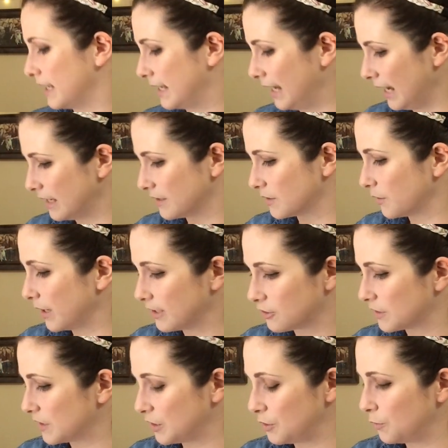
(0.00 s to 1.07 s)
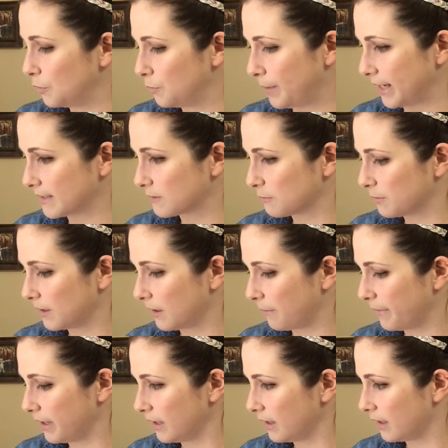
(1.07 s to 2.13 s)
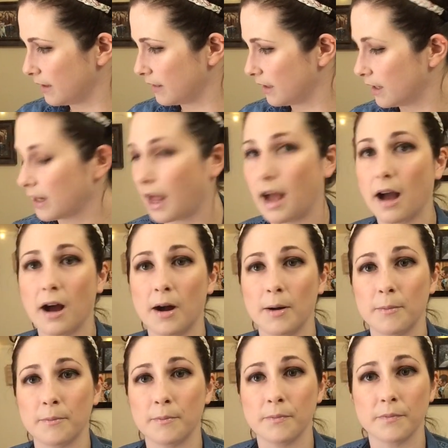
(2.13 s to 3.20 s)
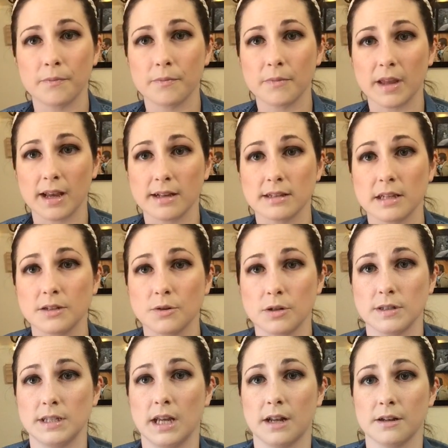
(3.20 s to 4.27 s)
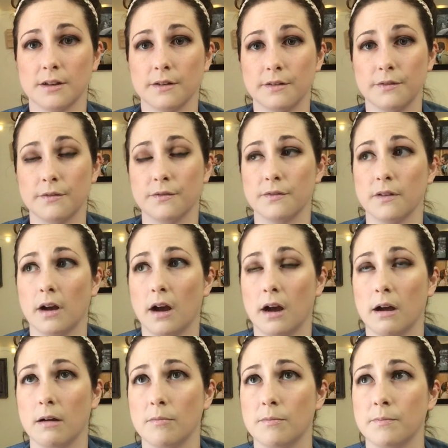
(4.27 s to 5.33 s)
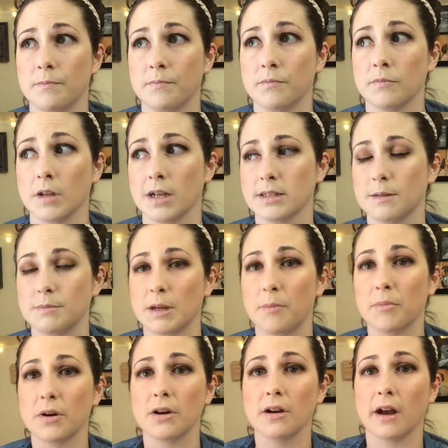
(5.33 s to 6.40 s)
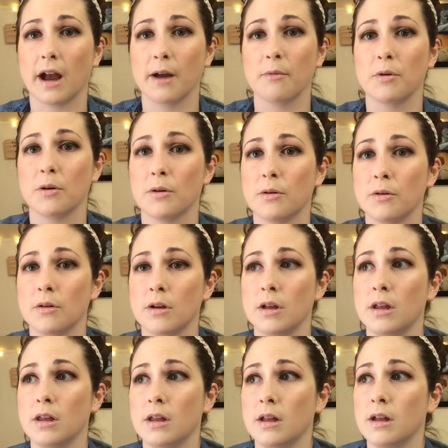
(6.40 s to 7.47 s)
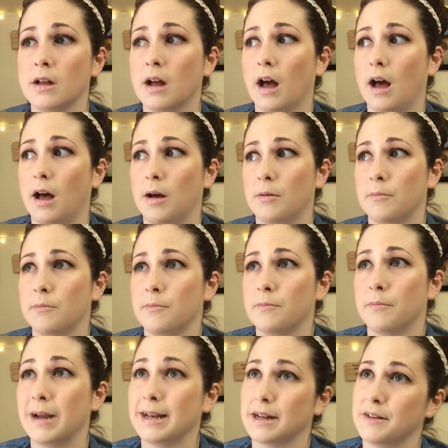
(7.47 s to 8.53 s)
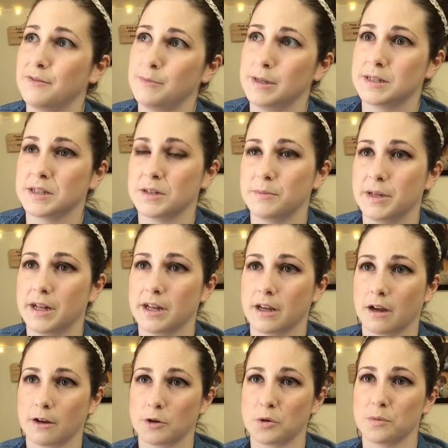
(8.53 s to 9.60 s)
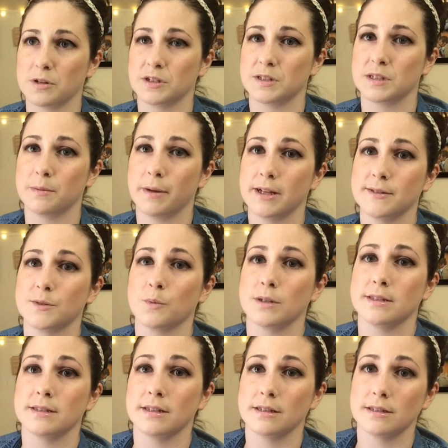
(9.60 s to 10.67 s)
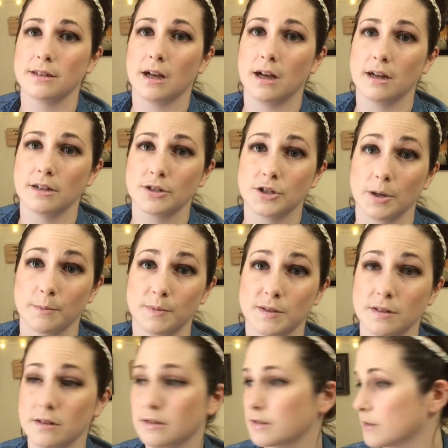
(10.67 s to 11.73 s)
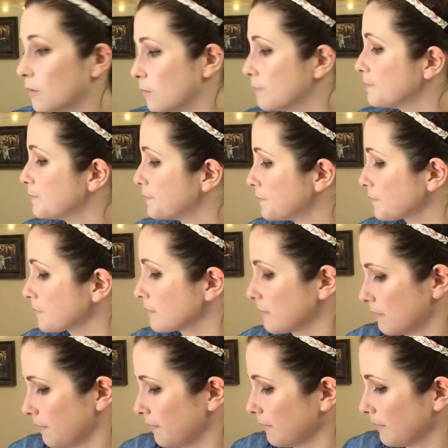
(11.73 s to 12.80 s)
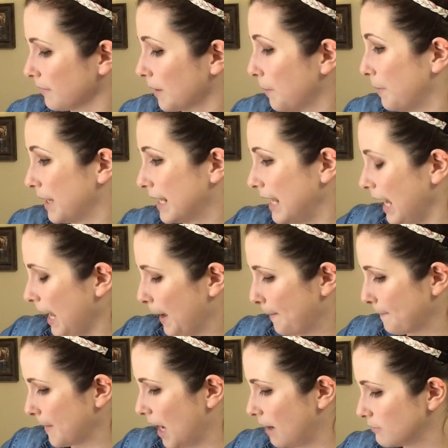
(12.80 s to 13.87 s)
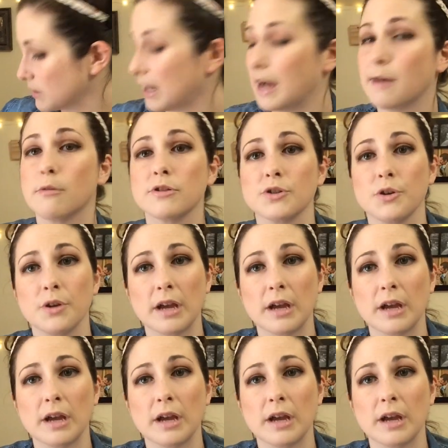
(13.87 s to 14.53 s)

yeah, so yeah, just a new base will be coming. And then, like I said, towards the end of, September, I will, might not even be till the beginning of October. Just depends once it, ships. So, but yeah, so I will show